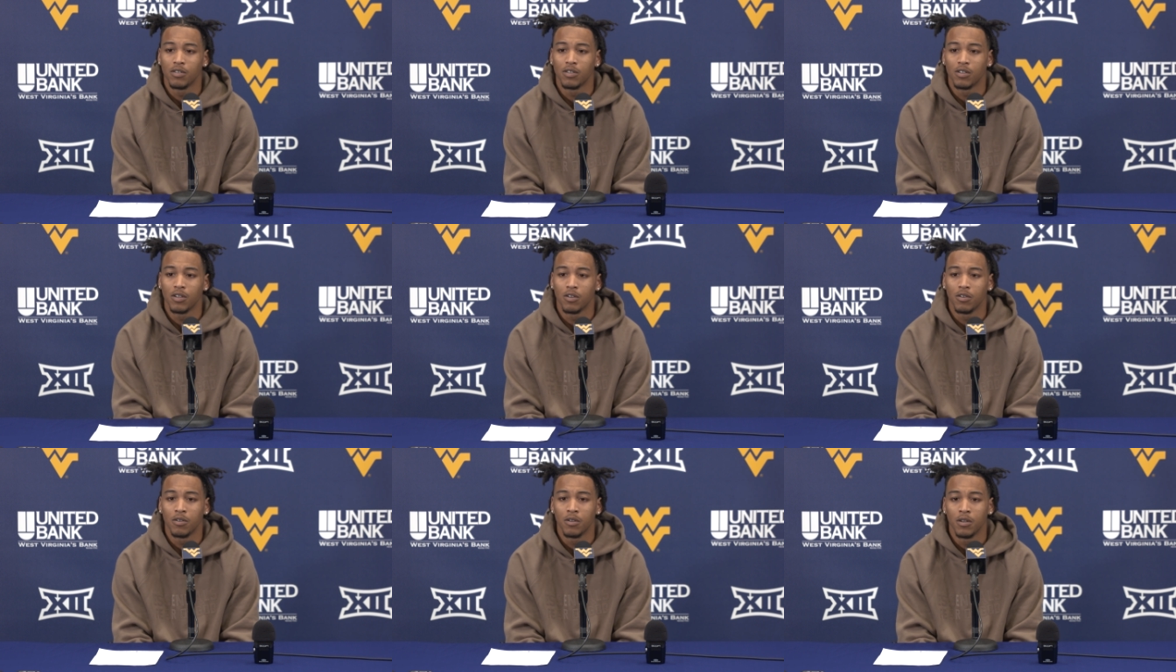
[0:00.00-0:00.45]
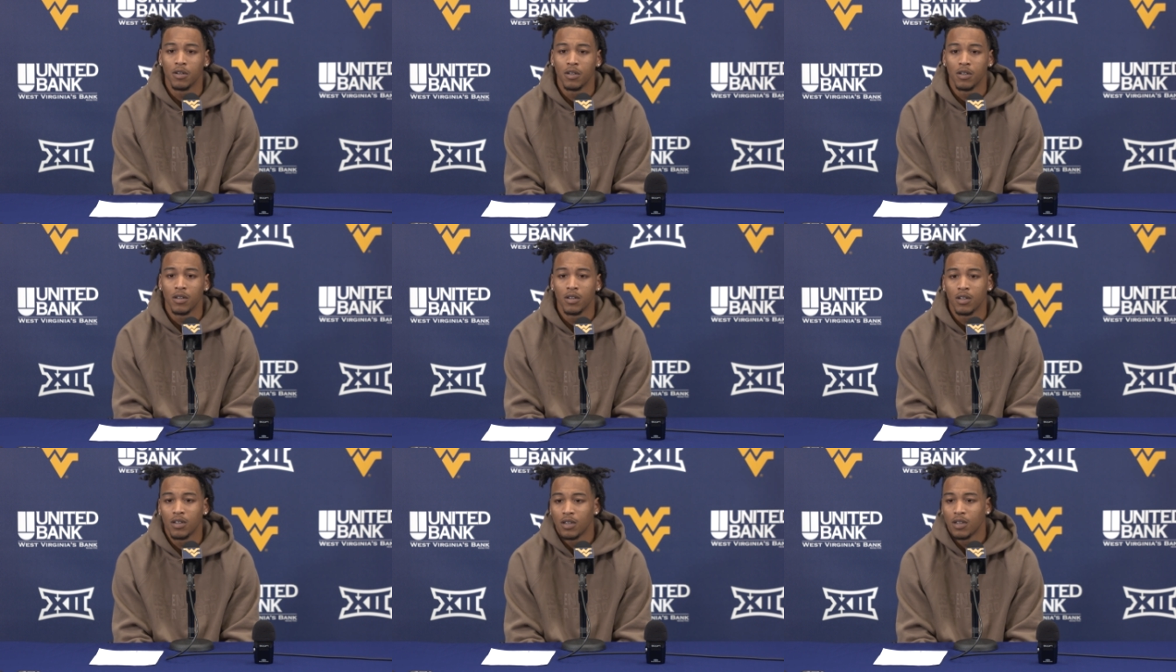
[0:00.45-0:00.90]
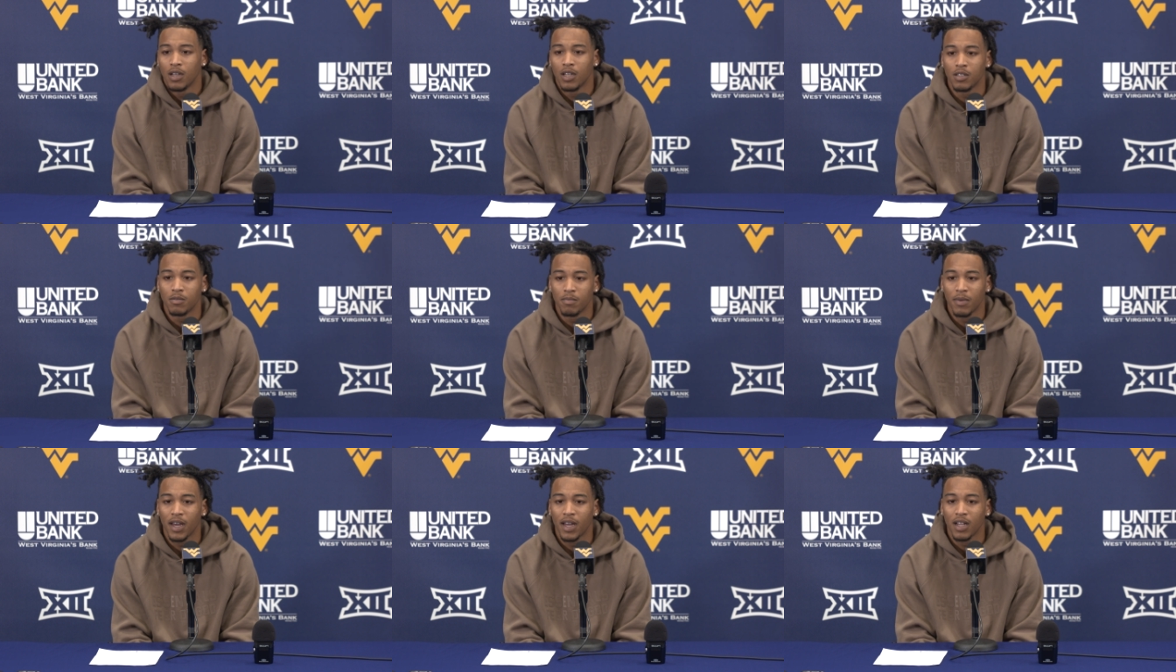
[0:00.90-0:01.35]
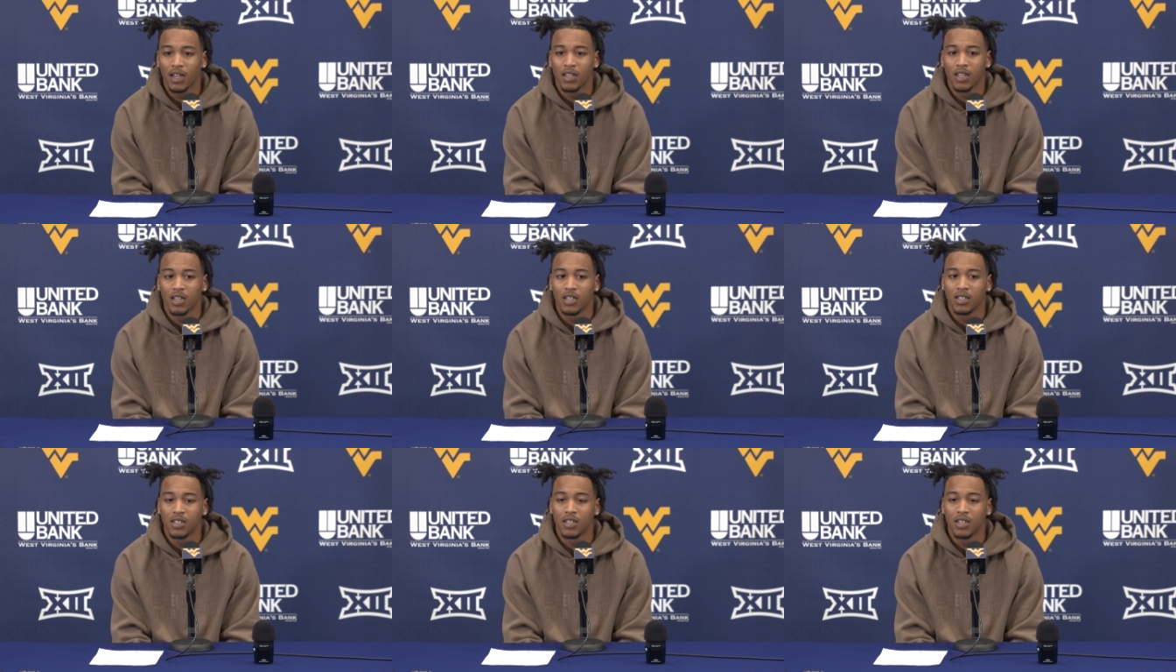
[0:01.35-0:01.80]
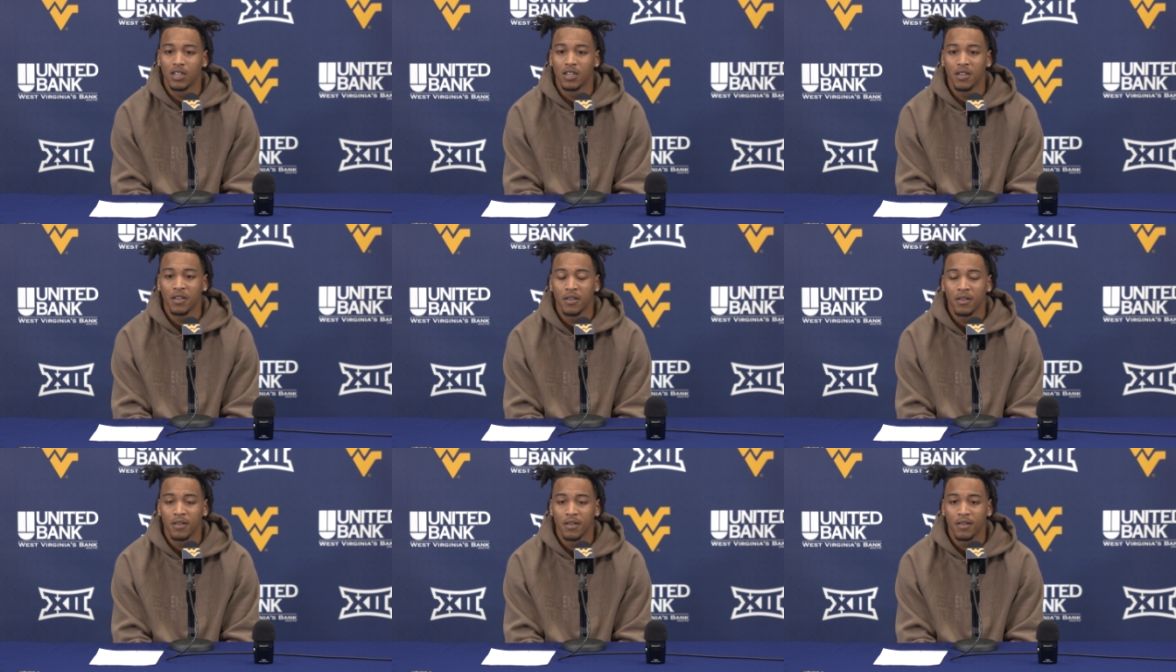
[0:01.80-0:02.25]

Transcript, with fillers: So it's man at the end of the day.